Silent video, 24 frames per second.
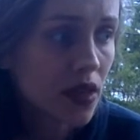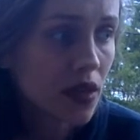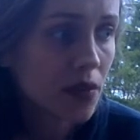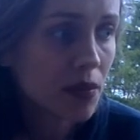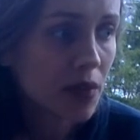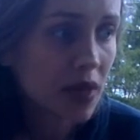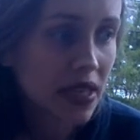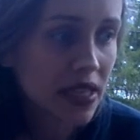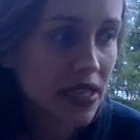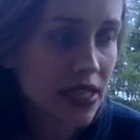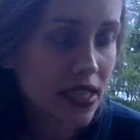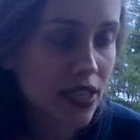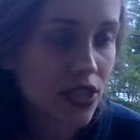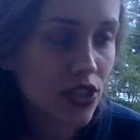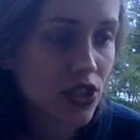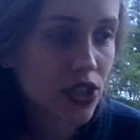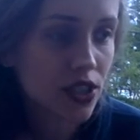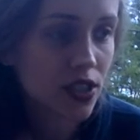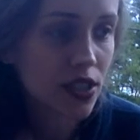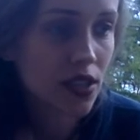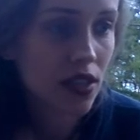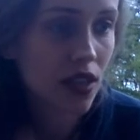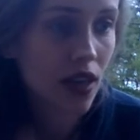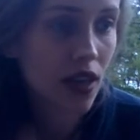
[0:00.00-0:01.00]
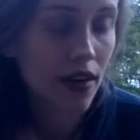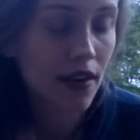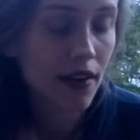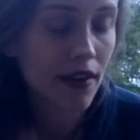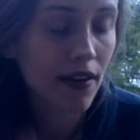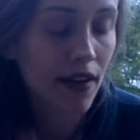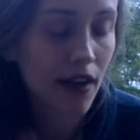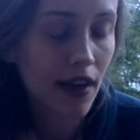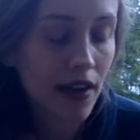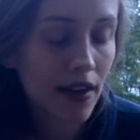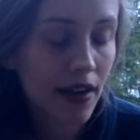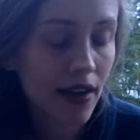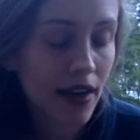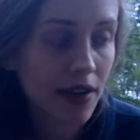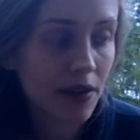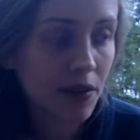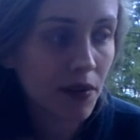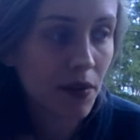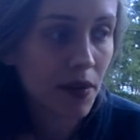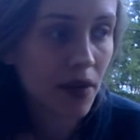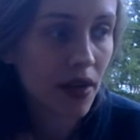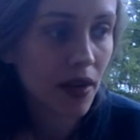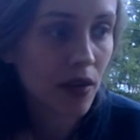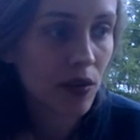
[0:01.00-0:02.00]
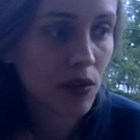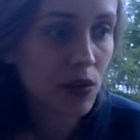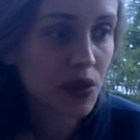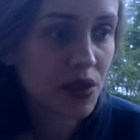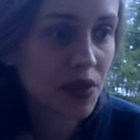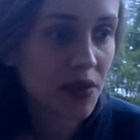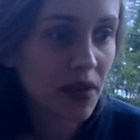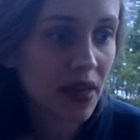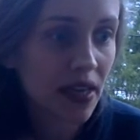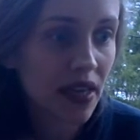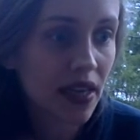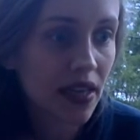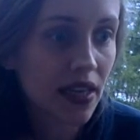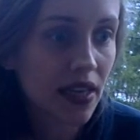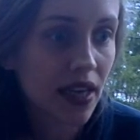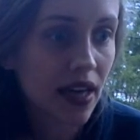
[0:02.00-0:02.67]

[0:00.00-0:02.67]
because I hadn't been able to make it